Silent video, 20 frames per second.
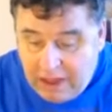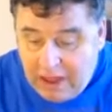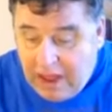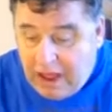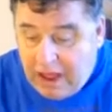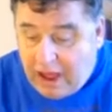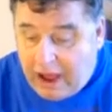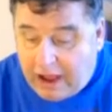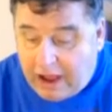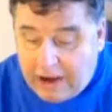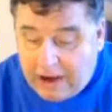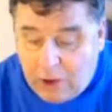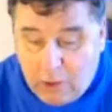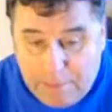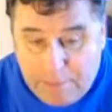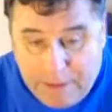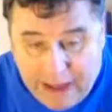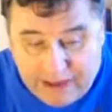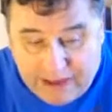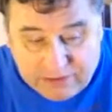I know a
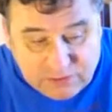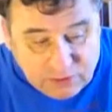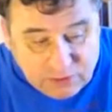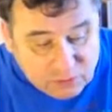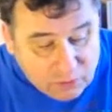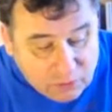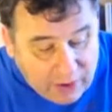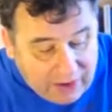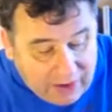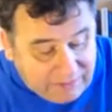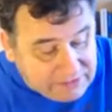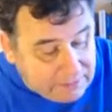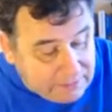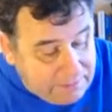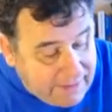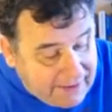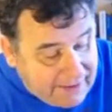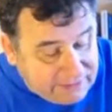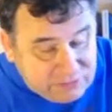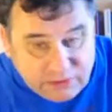pastor's wife. The
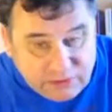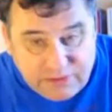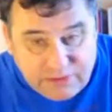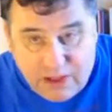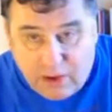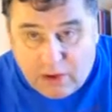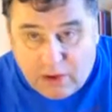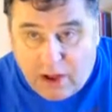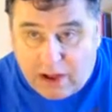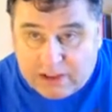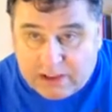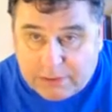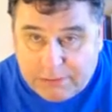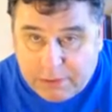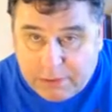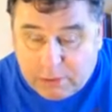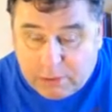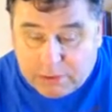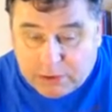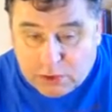pastor's now gone to
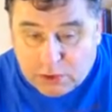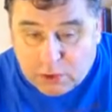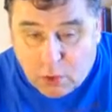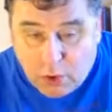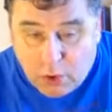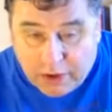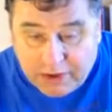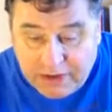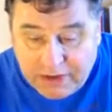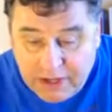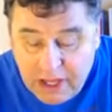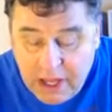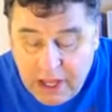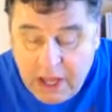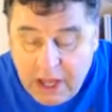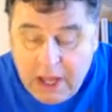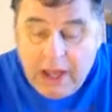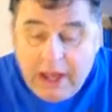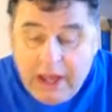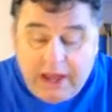be with the Lord
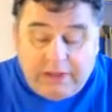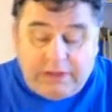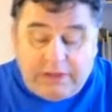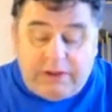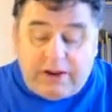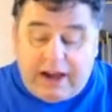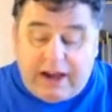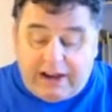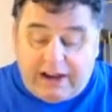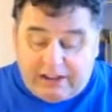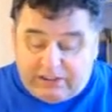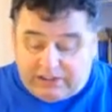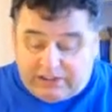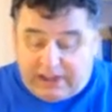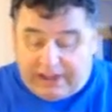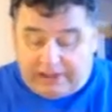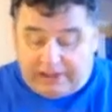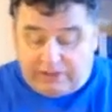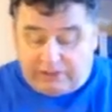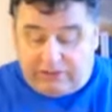in the United
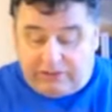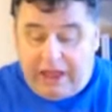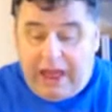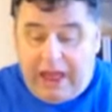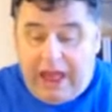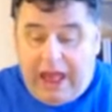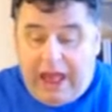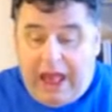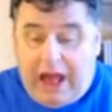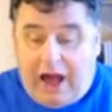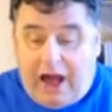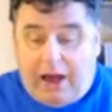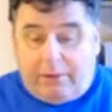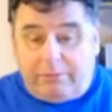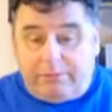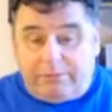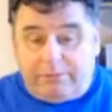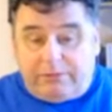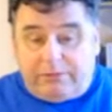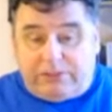States.
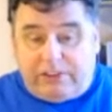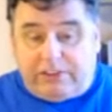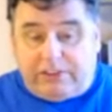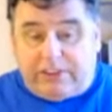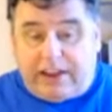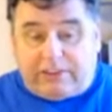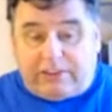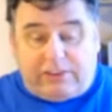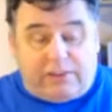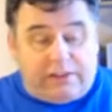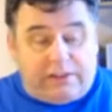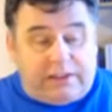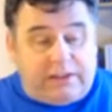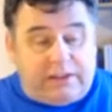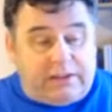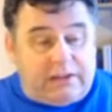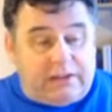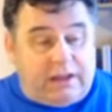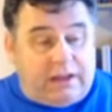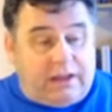Um, she's
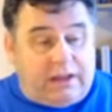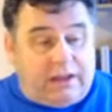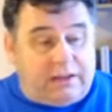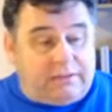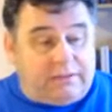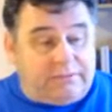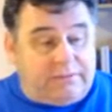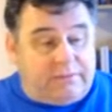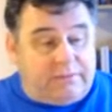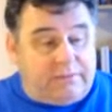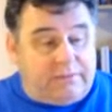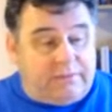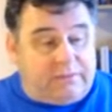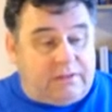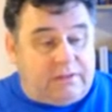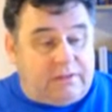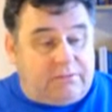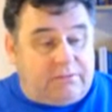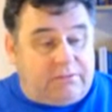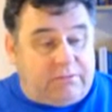actually uh,
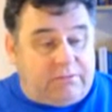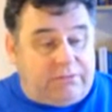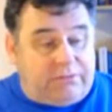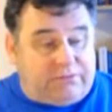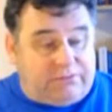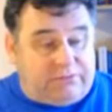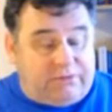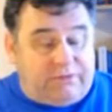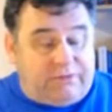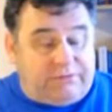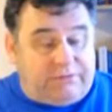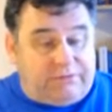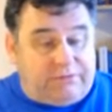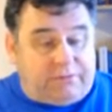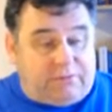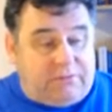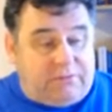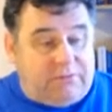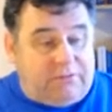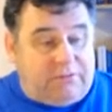a
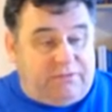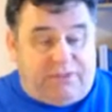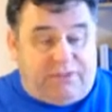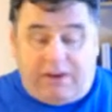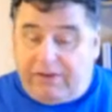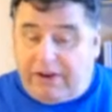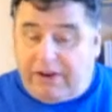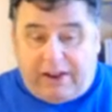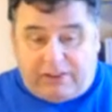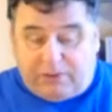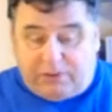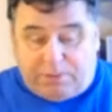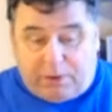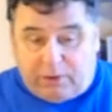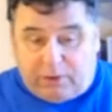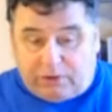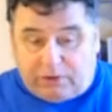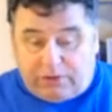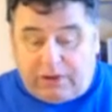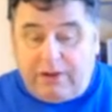very nice
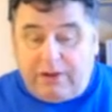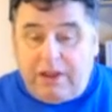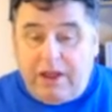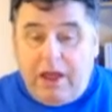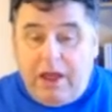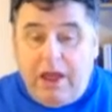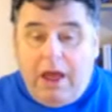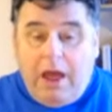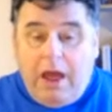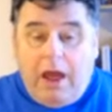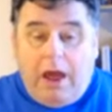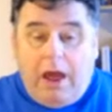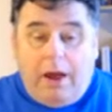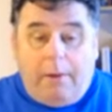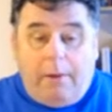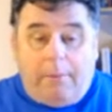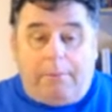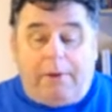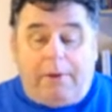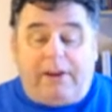person,
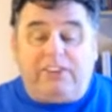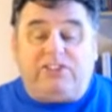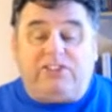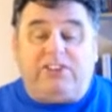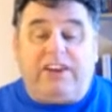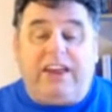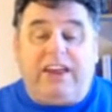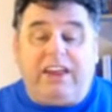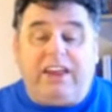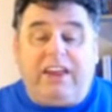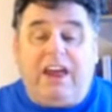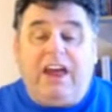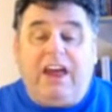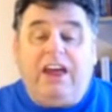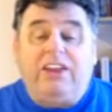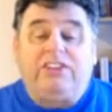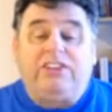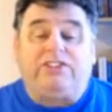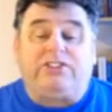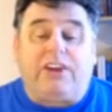but she
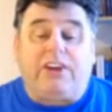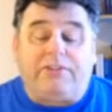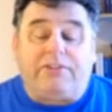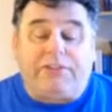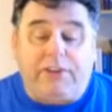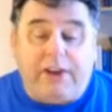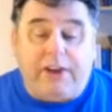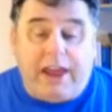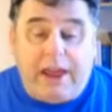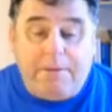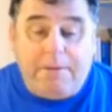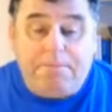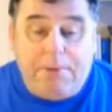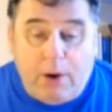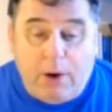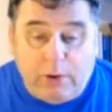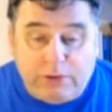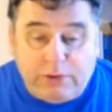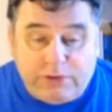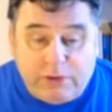suffered a
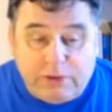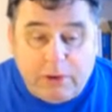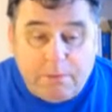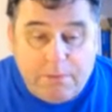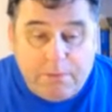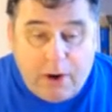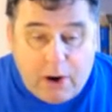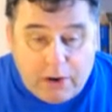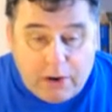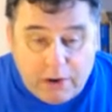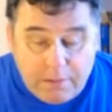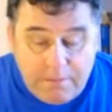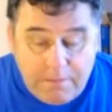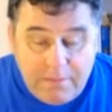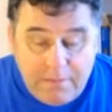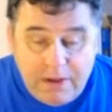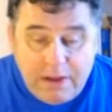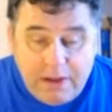postpartum